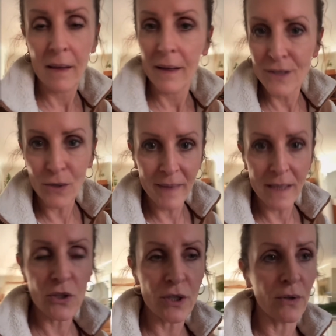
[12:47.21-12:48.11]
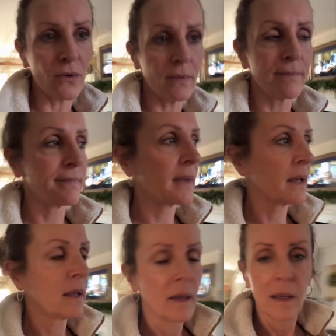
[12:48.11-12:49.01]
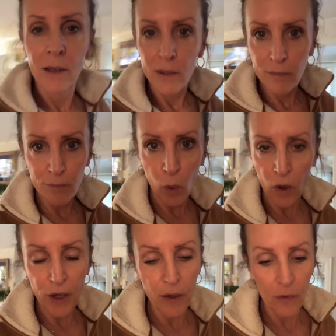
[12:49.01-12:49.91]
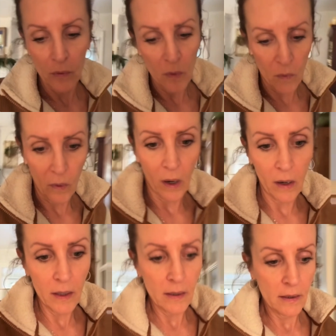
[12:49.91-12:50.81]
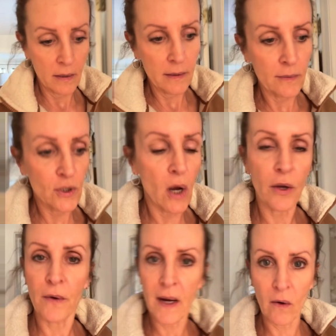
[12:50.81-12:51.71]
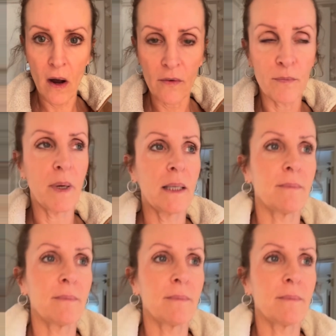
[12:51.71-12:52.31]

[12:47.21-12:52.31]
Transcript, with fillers: bore you or talk your ear off, but just kind of wanted to give you